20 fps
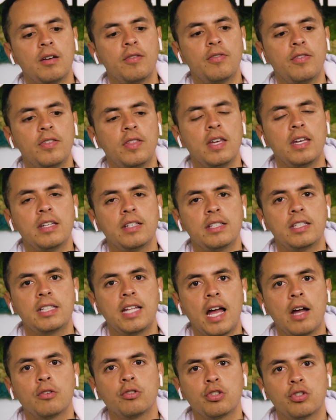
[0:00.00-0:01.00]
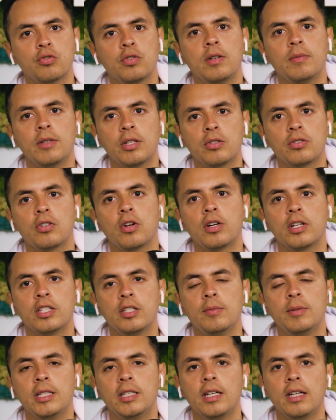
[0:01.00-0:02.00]
of things downstream that started to
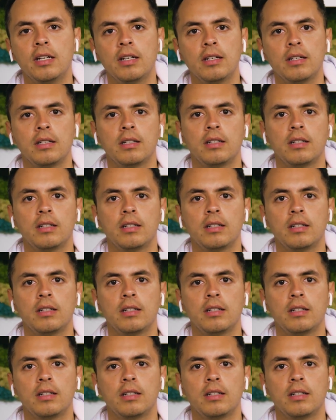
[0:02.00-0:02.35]
begin?